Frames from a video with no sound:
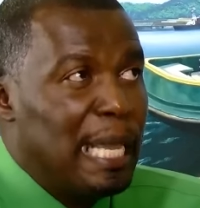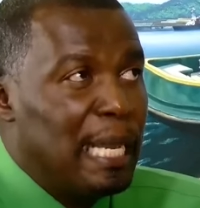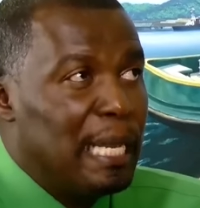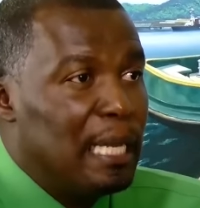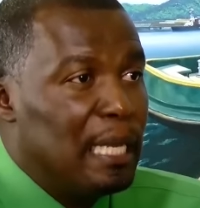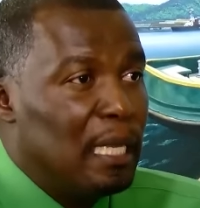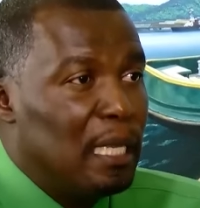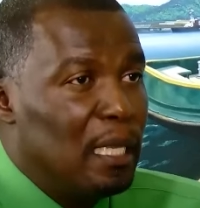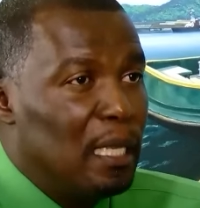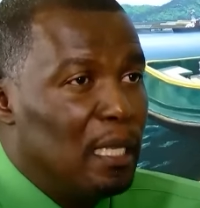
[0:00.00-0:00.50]

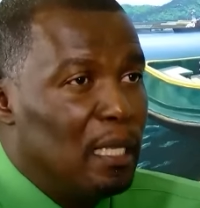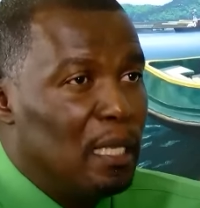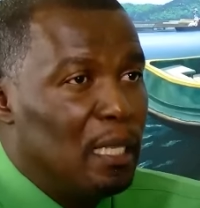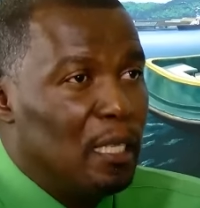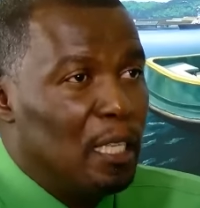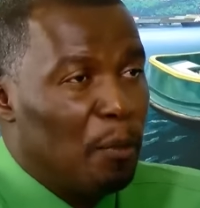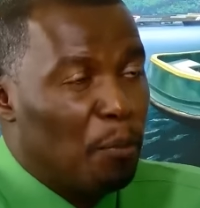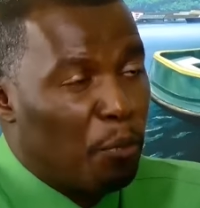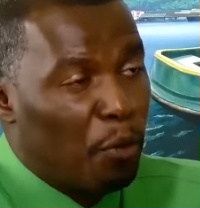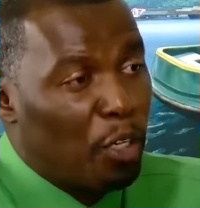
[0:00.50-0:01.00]

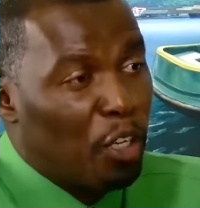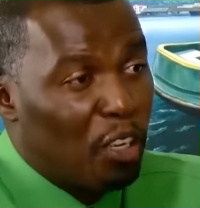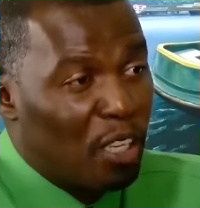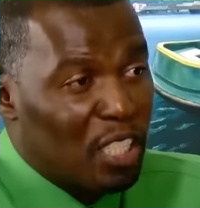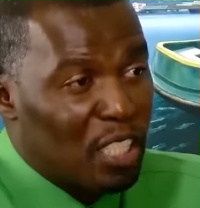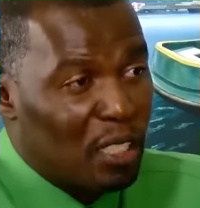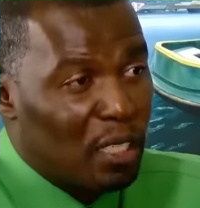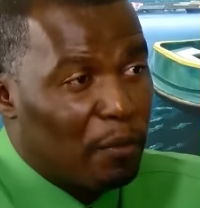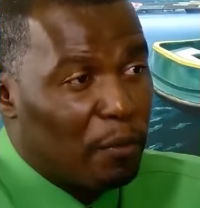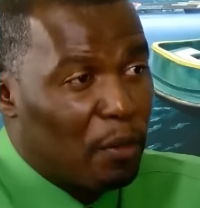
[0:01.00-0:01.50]
The
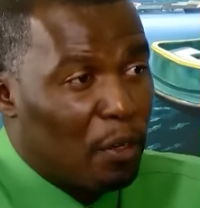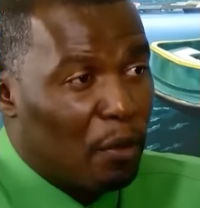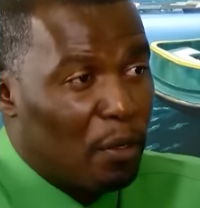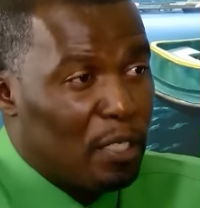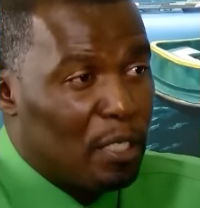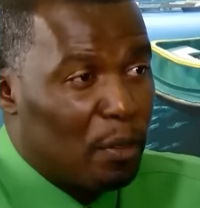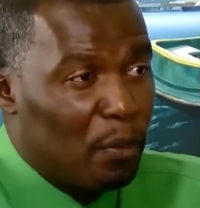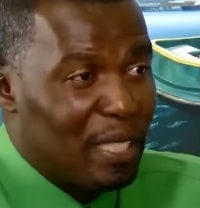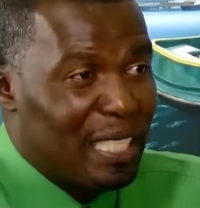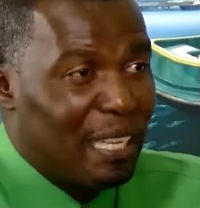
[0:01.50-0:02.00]
production of
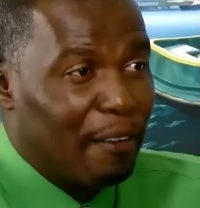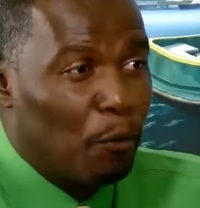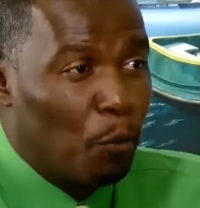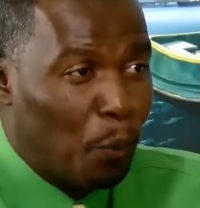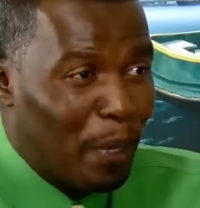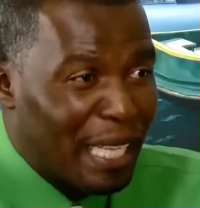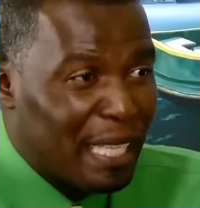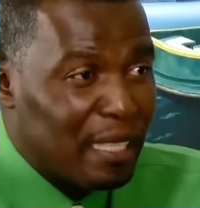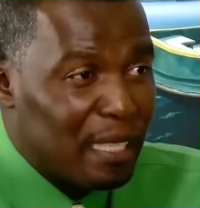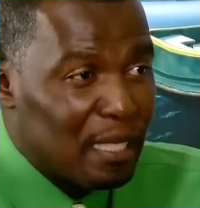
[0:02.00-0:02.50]
currency, which I've
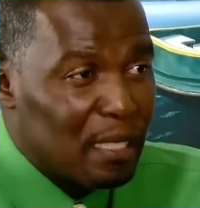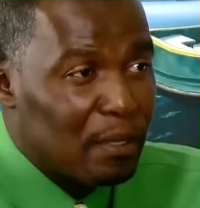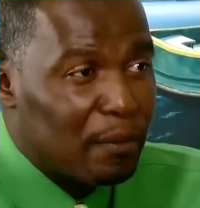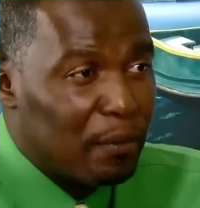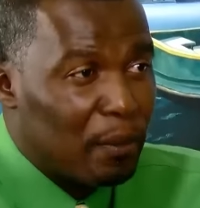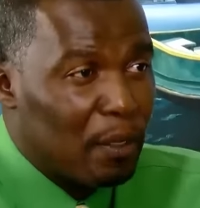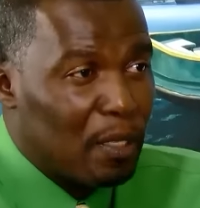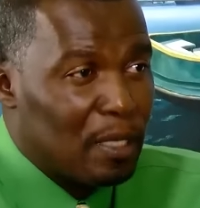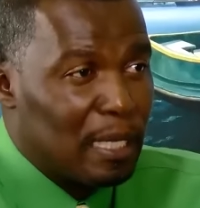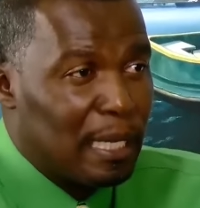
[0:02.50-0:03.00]
witnessed
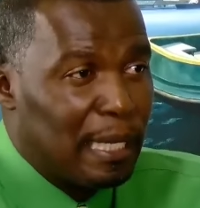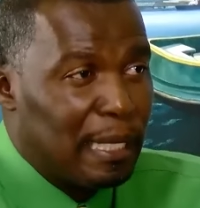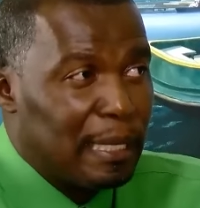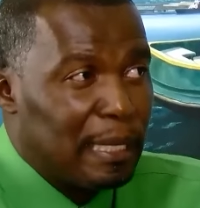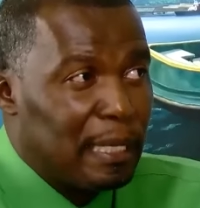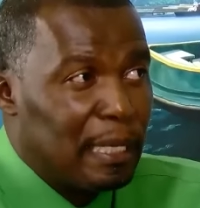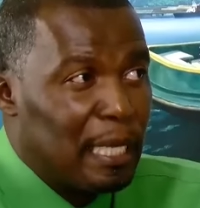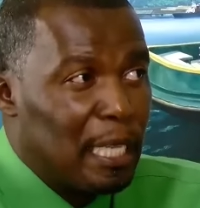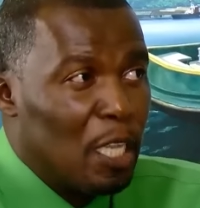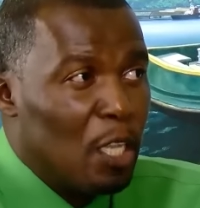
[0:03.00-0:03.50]

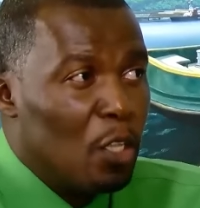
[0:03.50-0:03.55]
firsthand,